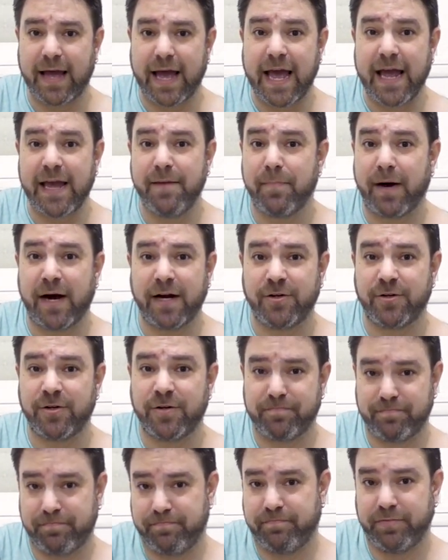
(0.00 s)
A
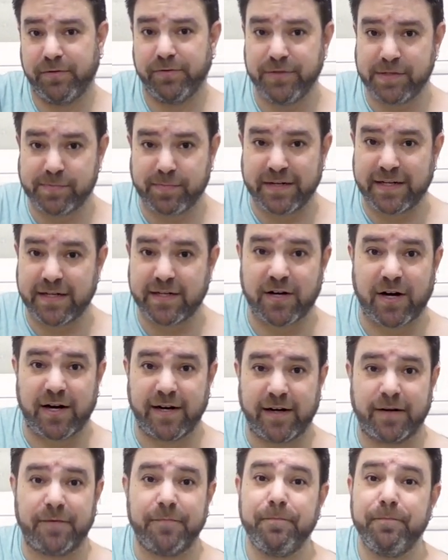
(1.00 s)
minor blues
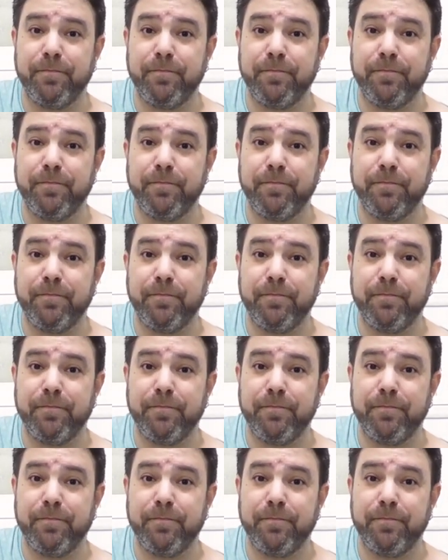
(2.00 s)
pentatonic.